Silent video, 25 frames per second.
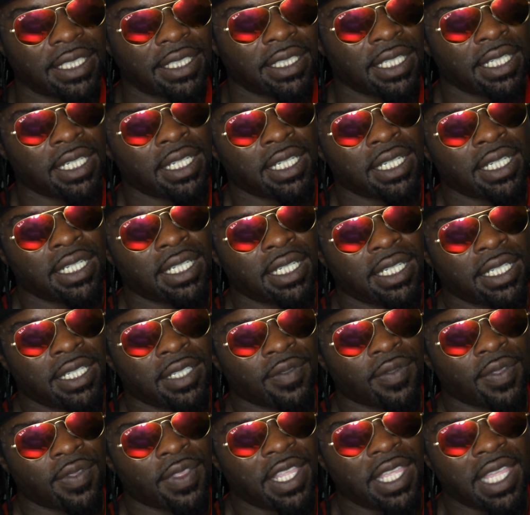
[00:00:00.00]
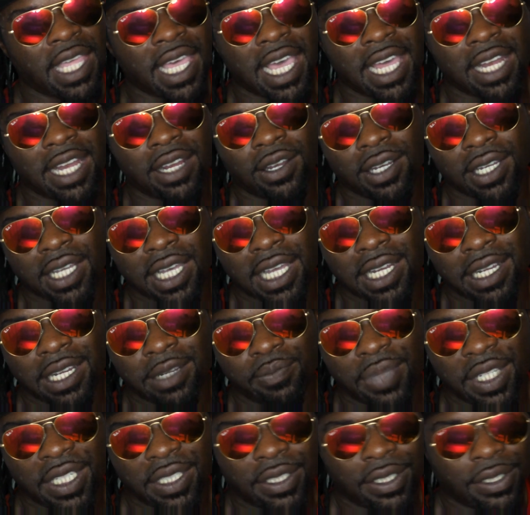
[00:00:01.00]
And he had all
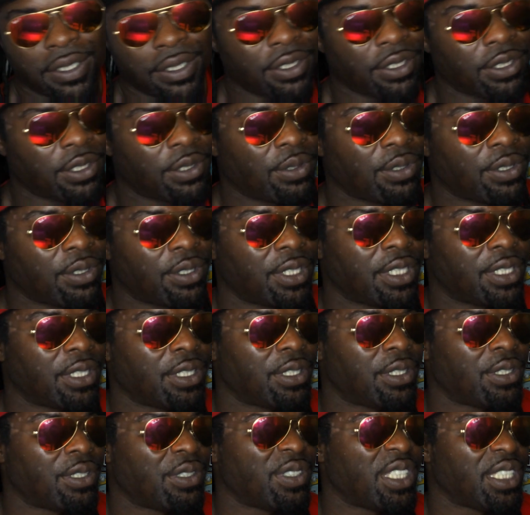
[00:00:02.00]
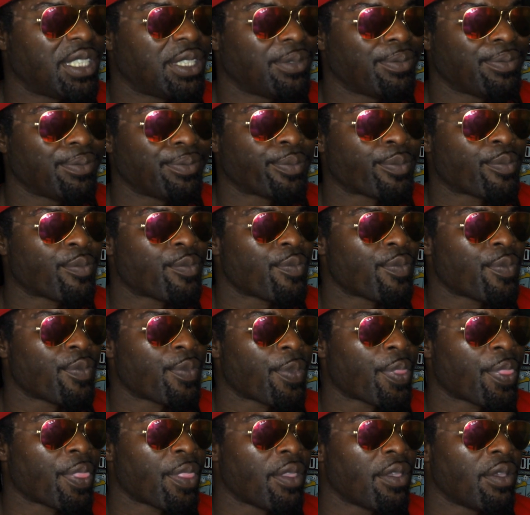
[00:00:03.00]
kind of pictures going on and
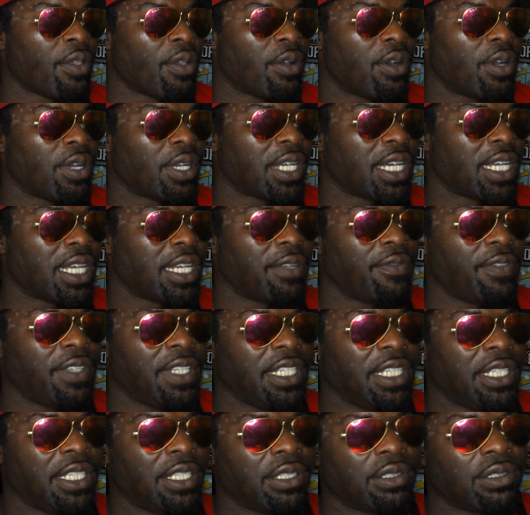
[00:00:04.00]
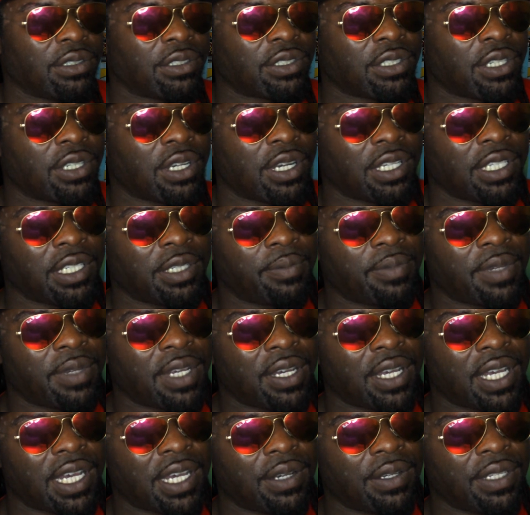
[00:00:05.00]
all kind of videos talking
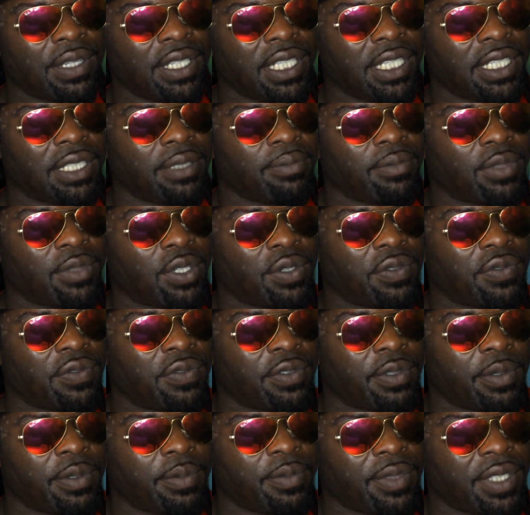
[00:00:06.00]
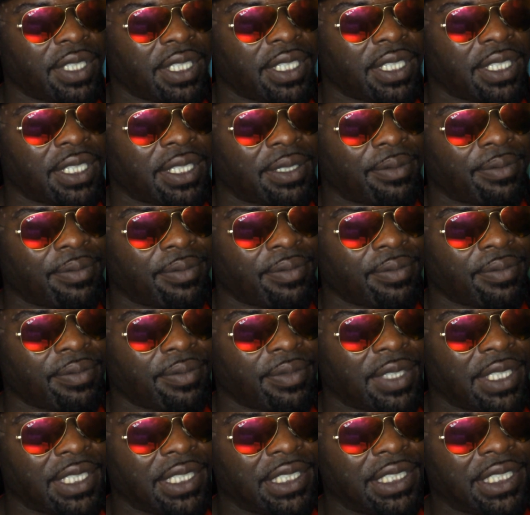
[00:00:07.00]
about how he getting both of them
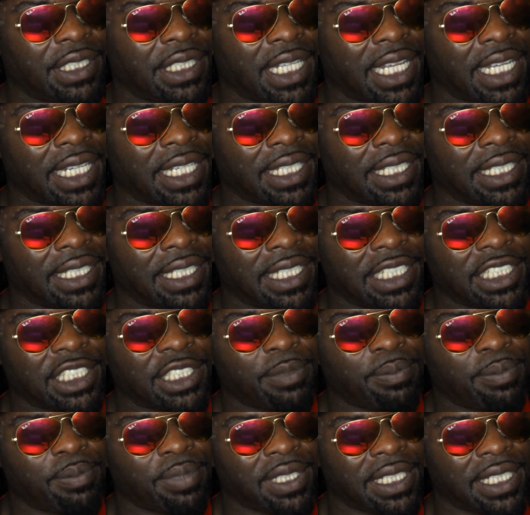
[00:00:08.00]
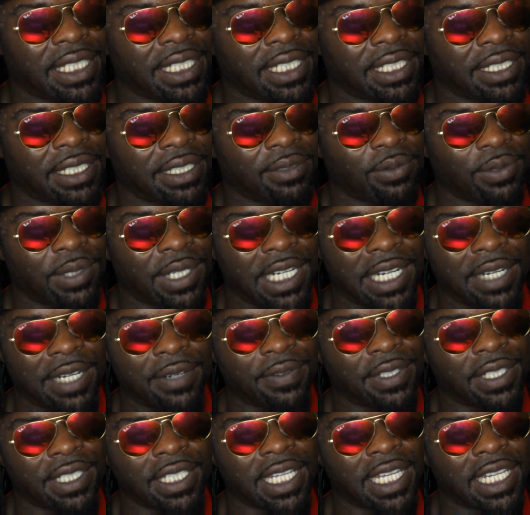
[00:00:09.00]
in check and discipline and
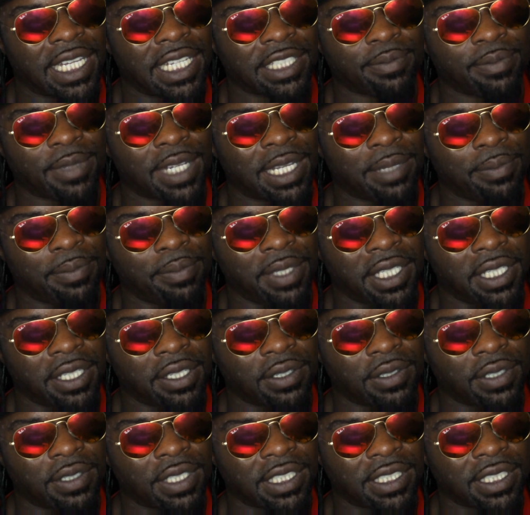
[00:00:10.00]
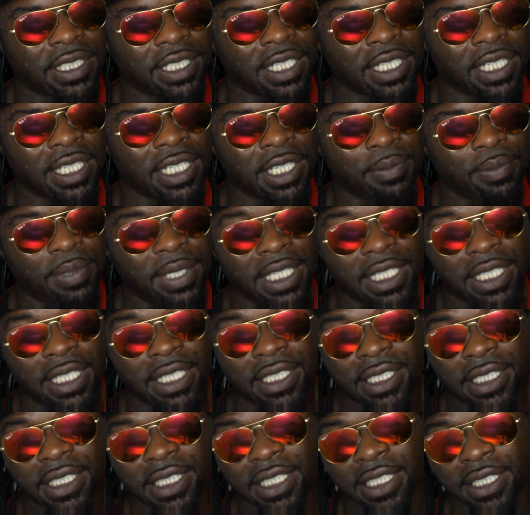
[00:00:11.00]
whatever the case might be on his
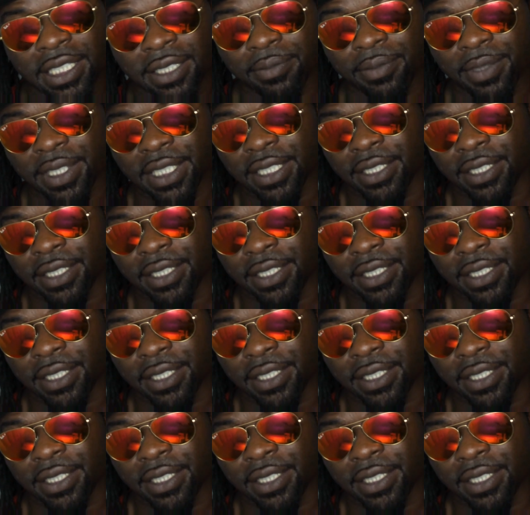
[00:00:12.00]
pee shit.